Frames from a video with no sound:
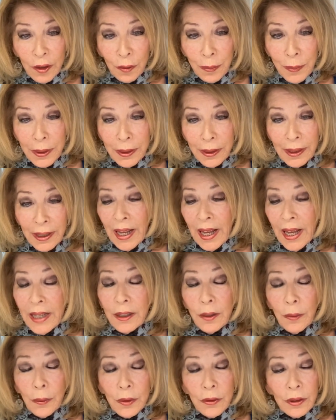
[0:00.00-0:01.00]
minute. And it
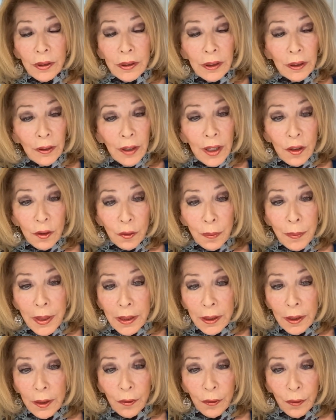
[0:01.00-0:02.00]
was at the last
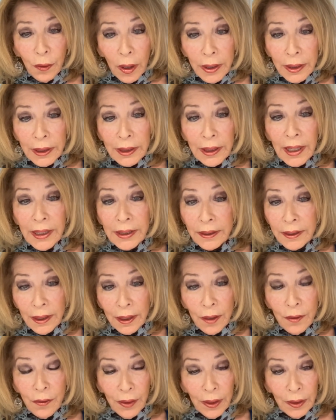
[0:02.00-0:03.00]
minute, a Friday night, that I
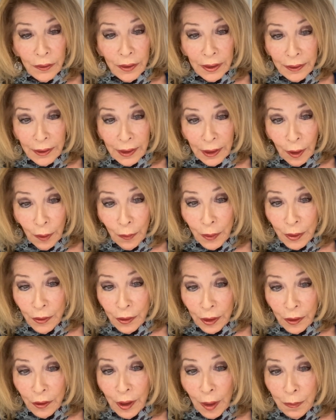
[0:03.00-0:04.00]
found out that I was
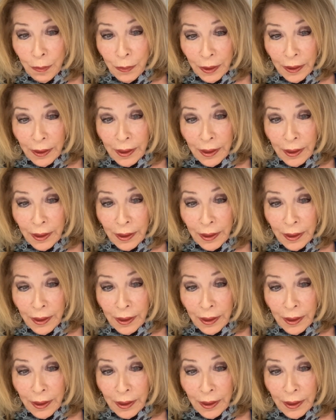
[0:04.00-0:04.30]
accepted.